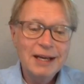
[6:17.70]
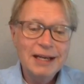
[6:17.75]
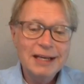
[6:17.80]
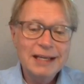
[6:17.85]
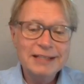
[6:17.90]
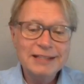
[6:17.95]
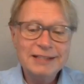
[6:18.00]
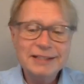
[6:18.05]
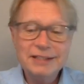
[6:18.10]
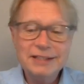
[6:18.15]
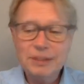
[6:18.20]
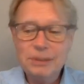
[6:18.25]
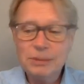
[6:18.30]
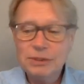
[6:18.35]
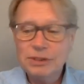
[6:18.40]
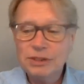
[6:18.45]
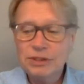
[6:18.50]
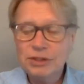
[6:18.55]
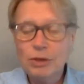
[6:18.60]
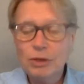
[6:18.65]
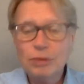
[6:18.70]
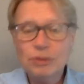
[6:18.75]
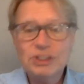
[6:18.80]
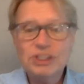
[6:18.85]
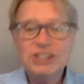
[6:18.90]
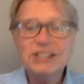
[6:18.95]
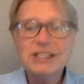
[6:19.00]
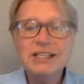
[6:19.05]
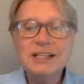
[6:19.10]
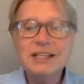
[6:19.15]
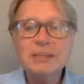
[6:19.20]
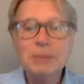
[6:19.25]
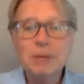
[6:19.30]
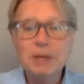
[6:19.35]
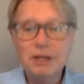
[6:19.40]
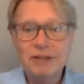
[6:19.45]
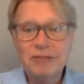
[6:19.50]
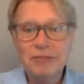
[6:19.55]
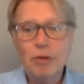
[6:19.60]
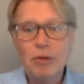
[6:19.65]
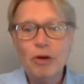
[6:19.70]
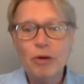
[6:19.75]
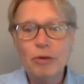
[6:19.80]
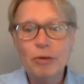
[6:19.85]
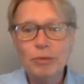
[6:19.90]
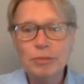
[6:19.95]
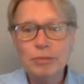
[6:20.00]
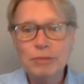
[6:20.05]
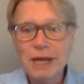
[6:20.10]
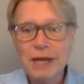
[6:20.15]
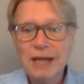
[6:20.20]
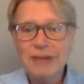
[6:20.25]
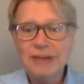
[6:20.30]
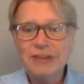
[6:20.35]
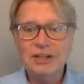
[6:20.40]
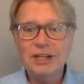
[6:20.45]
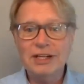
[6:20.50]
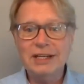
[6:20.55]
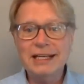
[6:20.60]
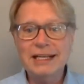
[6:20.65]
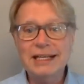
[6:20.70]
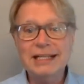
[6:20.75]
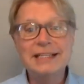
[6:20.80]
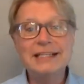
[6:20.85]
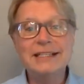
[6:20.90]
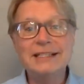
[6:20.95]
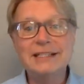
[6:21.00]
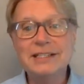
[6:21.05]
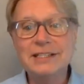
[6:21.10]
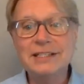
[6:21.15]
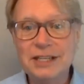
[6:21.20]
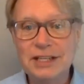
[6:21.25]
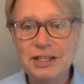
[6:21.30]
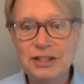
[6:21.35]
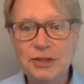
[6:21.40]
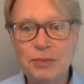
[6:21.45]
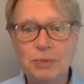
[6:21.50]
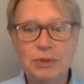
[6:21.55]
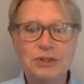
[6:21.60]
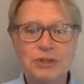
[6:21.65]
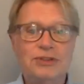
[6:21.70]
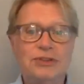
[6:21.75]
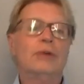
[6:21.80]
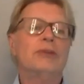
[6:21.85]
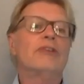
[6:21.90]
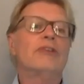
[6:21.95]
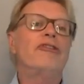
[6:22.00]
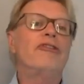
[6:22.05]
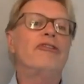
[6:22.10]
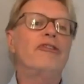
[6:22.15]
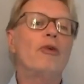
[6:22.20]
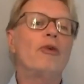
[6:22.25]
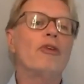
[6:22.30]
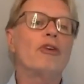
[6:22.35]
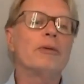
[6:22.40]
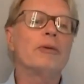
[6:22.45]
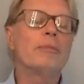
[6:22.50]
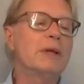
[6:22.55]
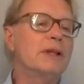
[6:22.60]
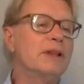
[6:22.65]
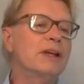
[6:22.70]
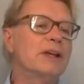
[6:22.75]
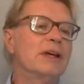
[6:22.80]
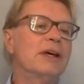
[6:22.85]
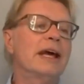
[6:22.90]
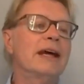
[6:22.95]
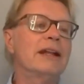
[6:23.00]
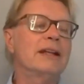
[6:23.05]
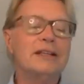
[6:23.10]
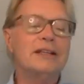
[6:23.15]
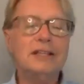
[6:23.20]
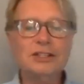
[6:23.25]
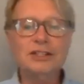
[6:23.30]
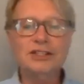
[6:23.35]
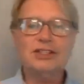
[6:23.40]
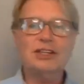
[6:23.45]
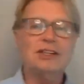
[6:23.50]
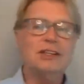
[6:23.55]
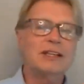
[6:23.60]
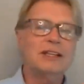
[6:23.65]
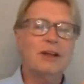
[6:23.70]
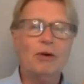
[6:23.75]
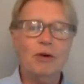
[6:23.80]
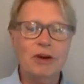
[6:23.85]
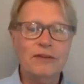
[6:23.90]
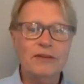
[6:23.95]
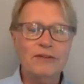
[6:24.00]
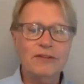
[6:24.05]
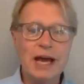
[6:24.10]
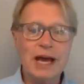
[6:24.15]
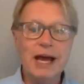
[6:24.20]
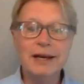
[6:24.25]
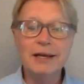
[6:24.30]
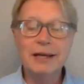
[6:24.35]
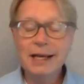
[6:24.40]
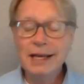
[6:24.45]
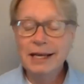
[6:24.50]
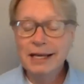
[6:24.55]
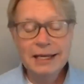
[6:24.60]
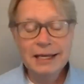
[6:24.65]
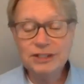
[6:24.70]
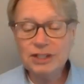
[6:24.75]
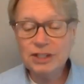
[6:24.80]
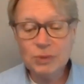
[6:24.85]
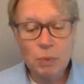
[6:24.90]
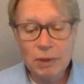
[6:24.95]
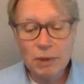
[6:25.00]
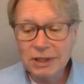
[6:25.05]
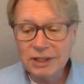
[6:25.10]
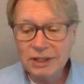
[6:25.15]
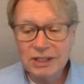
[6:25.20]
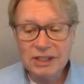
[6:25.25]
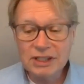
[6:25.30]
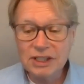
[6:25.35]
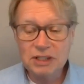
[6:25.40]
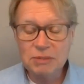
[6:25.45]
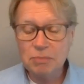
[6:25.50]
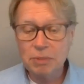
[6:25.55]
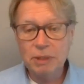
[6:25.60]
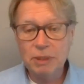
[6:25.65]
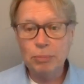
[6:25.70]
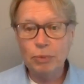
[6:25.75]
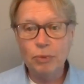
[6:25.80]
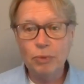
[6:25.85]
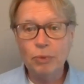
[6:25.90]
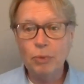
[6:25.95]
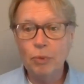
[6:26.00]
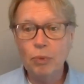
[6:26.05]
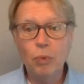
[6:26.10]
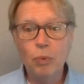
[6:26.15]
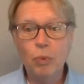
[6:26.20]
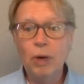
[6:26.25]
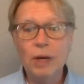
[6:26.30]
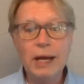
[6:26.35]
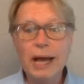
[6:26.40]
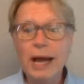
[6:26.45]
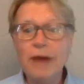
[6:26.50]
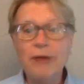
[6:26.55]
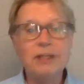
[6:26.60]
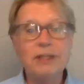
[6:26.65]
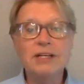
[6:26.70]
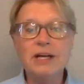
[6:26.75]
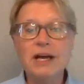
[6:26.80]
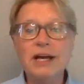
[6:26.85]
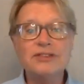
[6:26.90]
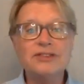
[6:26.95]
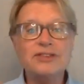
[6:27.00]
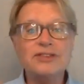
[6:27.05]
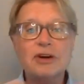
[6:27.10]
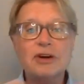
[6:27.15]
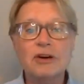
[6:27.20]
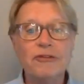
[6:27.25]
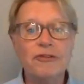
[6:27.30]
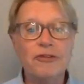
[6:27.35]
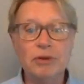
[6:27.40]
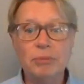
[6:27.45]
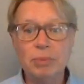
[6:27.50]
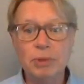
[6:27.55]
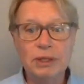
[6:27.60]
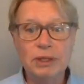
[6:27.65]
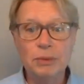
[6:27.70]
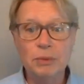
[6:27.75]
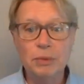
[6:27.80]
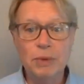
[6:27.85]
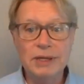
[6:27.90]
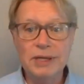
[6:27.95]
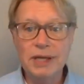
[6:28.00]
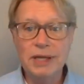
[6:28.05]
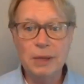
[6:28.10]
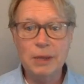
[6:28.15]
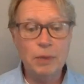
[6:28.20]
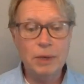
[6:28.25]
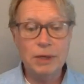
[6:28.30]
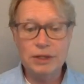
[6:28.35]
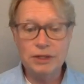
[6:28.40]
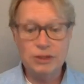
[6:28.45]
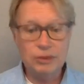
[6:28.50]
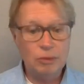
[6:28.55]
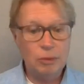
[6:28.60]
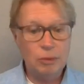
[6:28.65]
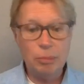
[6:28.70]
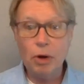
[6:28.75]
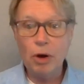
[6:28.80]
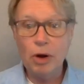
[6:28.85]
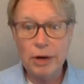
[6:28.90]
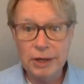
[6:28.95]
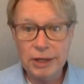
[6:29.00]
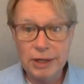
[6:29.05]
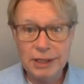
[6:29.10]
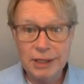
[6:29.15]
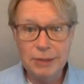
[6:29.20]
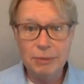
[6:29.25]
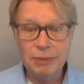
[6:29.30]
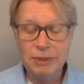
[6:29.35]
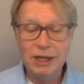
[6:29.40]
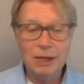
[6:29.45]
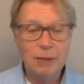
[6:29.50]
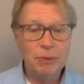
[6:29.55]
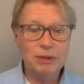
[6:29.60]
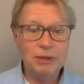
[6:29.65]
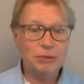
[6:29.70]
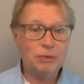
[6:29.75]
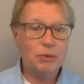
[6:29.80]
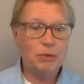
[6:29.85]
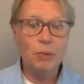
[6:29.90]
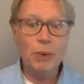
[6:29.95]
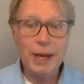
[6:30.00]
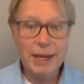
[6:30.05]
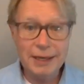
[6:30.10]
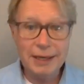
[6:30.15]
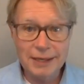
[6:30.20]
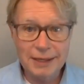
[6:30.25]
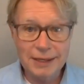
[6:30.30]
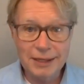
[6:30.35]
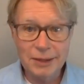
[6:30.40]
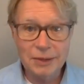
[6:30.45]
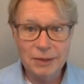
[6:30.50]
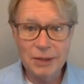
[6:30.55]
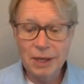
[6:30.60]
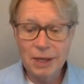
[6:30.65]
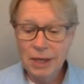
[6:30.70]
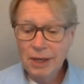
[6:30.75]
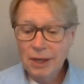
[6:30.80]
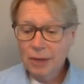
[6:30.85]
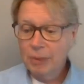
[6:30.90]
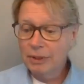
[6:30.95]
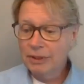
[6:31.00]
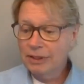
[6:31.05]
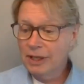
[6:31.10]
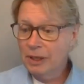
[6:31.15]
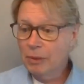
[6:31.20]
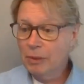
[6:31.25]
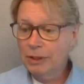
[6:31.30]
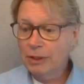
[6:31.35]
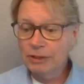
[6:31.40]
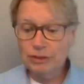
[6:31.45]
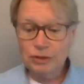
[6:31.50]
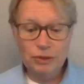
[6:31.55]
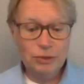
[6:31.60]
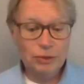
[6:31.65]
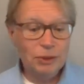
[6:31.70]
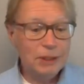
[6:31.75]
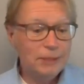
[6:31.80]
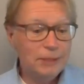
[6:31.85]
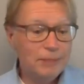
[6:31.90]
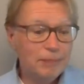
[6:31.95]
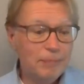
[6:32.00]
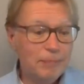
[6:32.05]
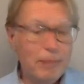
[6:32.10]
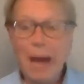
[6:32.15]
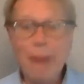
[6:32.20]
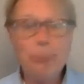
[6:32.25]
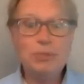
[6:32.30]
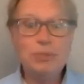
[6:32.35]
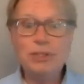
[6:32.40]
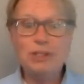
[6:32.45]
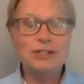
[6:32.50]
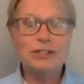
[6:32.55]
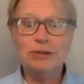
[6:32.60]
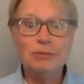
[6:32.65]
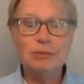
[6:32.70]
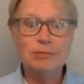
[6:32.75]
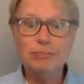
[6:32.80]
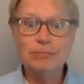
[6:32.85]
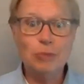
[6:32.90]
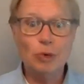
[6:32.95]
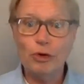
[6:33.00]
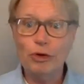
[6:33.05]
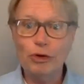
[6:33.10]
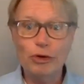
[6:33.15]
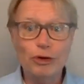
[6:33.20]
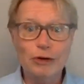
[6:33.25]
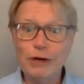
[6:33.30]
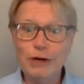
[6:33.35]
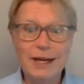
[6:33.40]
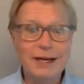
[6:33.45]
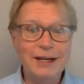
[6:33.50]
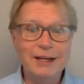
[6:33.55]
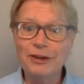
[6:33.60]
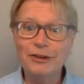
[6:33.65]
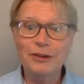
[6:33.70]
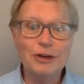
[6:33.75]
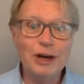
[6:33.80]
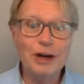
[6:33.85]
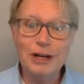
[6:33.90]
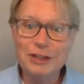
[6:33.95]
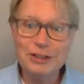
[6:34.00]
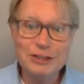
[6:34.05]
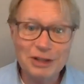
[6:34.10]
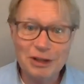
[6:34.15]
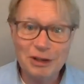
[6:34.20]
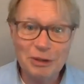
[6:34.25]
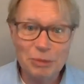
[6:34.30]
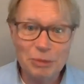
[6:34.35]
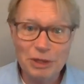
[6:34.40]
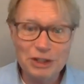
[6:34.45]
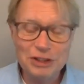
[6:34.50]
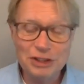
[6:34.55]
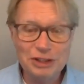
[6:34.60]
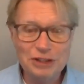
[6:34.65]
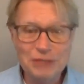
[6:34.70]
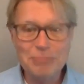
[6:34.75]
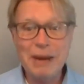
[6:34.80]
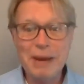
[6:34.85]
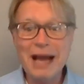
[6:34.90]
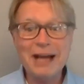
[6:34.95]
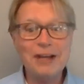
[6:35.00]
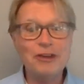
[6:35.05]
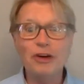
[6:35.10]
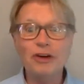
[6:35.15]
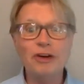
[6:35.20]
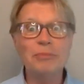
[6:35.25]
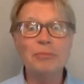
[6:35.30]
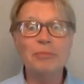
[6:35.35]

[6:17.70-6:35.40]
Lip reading: he said there was this whole stigma of ballroom dance that he didn't teach was the form and the elegance and all of that. He just wanted to teach people how to dance comfortably when they went to a party, when they went to a wedding, when they went to a baptism or any other kind of celebration, backyard